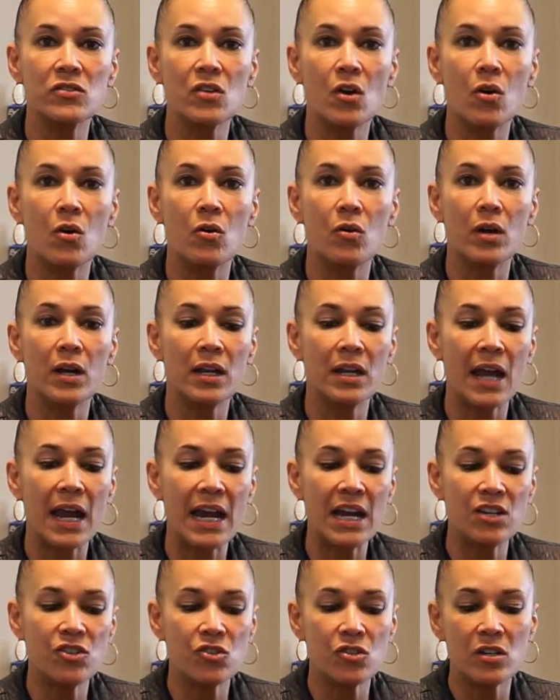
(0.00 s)
So an
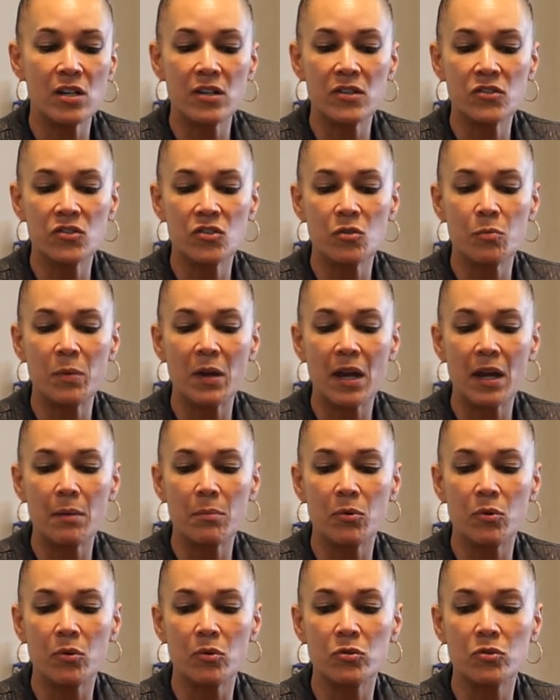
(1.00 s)
agent needs to be
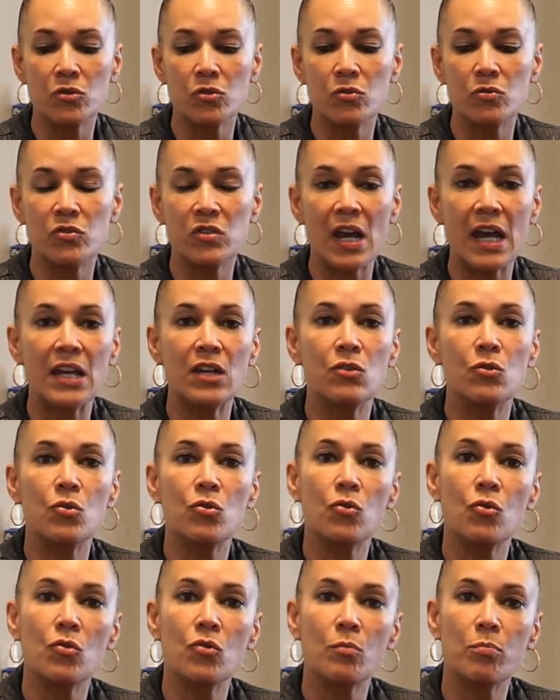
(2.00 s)
able to take you
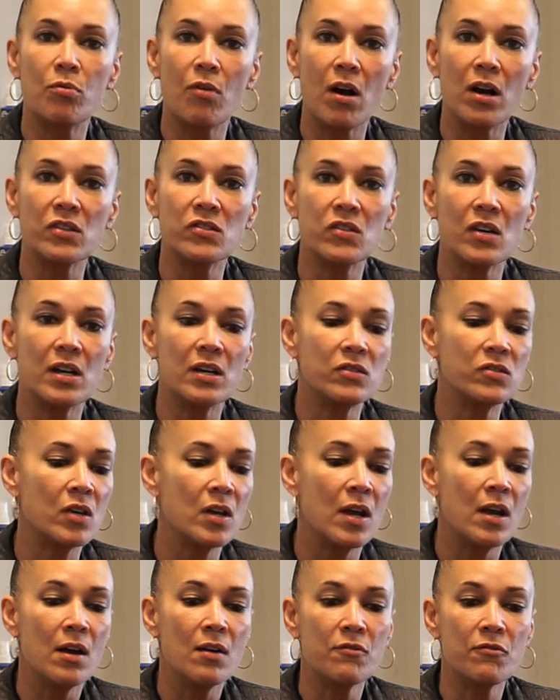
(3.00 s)
through the process